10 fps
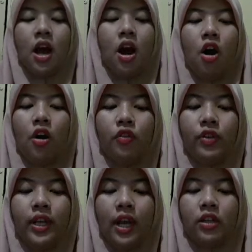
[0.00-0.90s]
or we
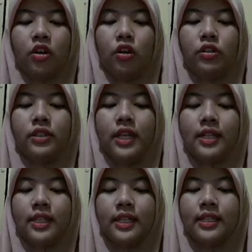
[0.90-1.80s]
can call
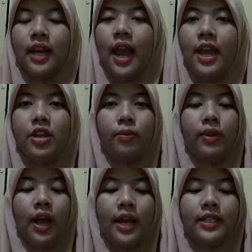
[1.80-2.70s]
that is
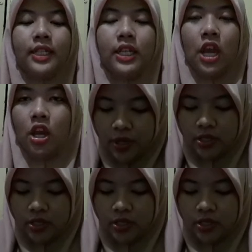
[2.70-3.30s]
ASSEH.